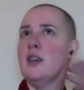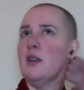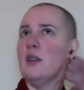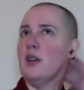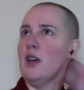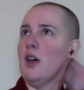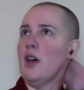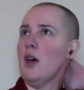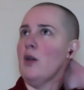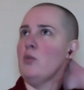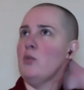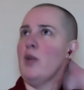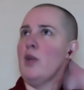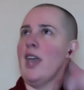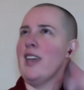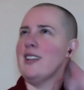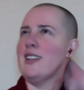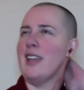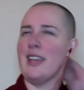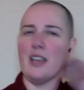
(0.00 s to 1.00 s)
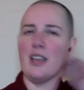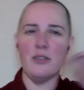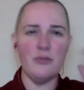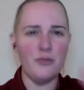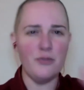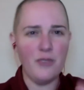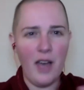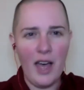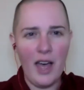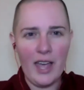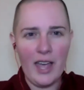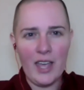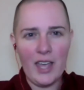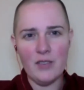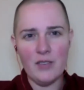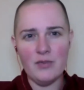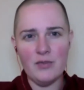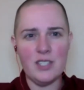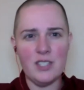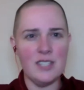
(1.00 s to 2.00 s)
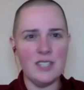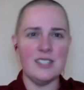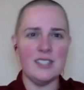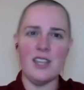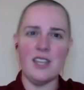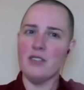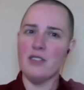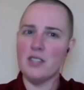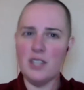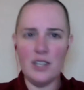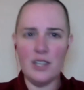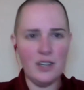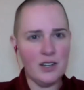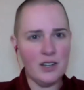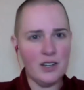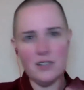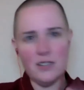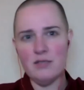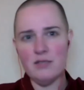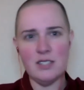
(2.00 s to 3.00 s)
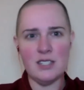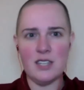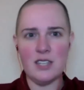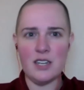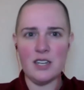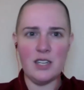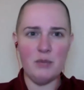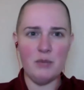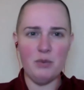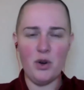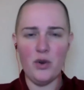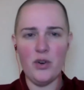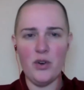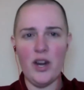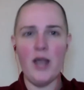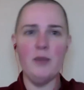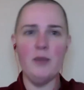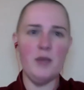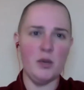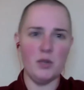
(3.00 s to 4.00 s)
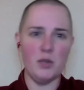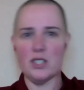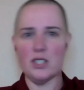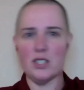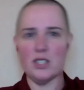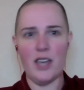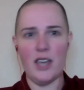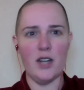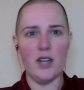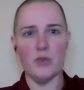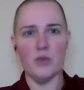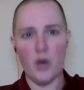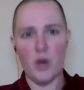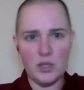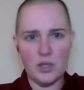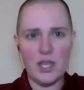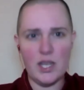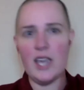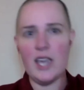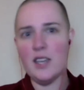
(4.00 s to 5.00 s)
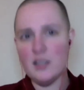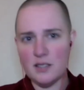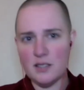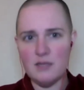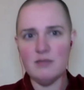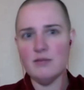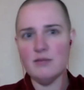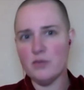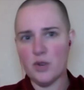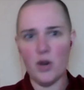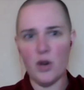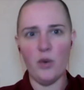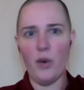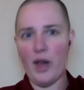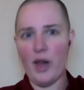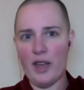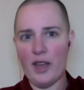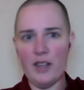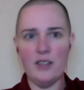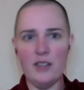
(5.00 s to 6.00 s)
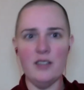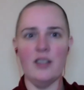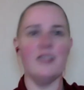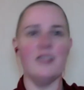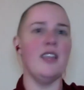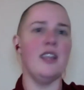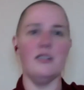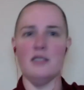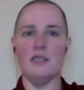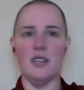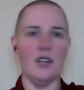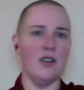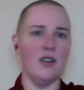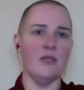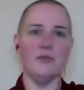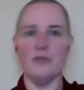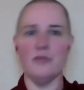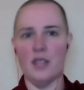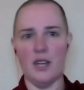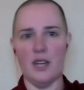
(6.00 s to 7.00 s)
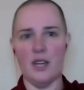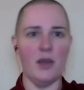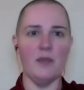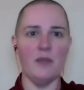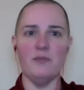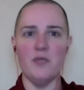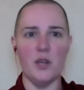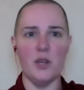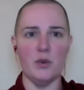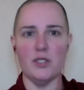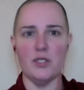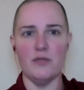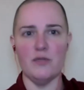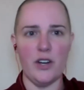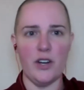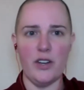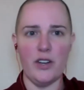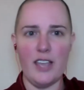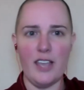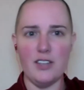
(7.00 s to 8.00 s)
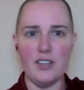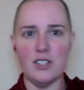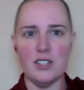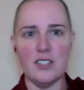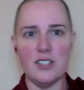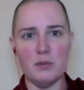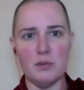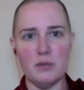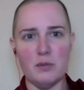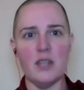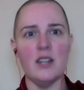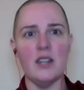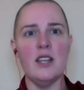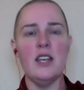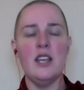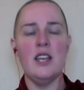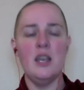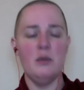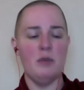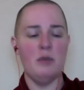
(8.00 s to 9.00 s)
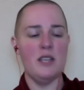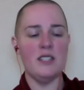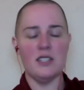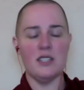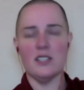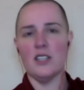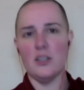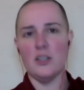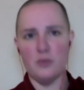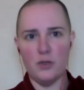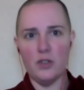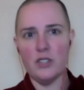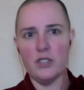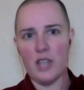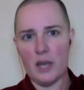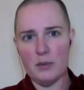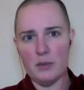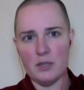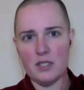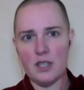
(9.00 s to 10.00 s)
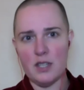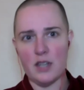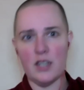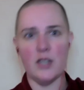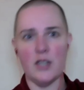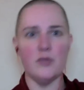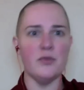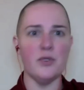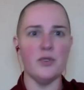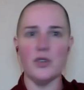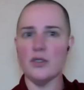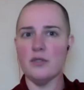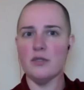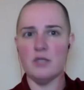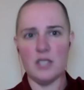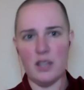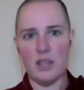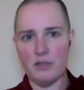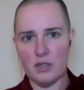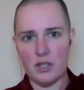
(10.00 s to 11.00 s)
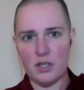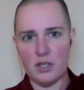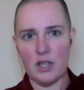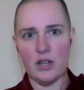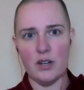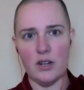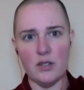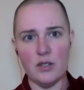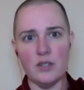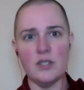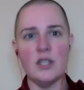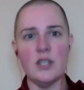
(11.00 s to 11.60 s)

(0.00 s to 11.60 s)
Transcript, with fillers: uh, we had like a five to seven year study program that would just kind of rotate for a while and then you know anyway there was variations but basically full-time study for seven years